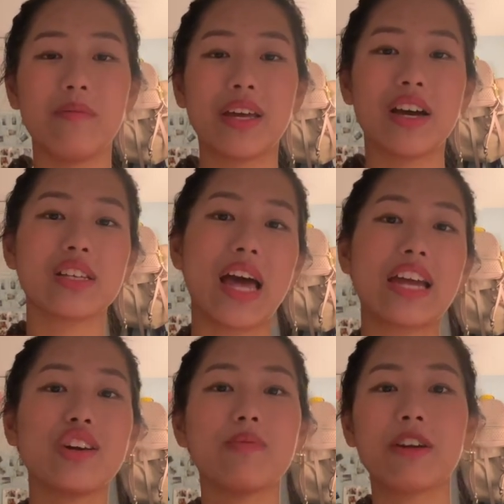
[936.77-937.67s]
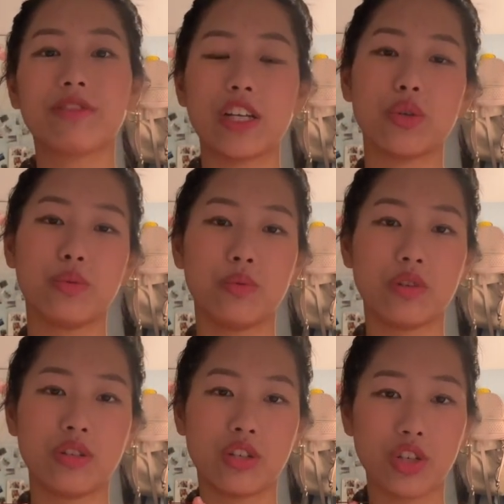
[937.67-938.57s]
because I know my friends who
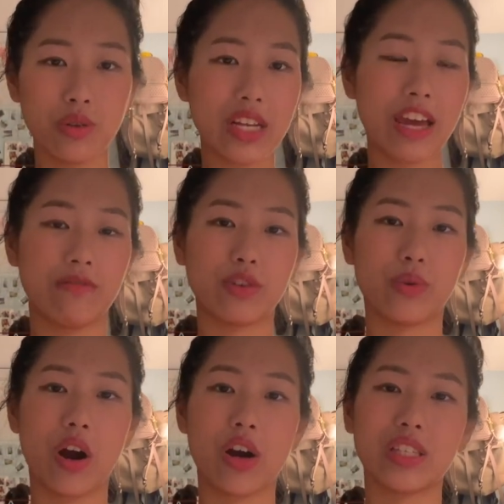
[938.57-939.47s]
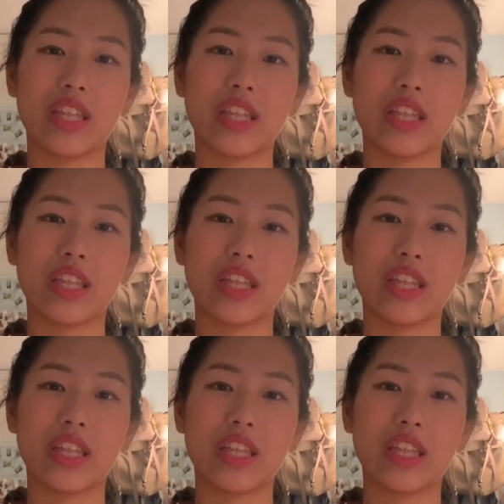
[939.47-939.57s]
do take visual arts,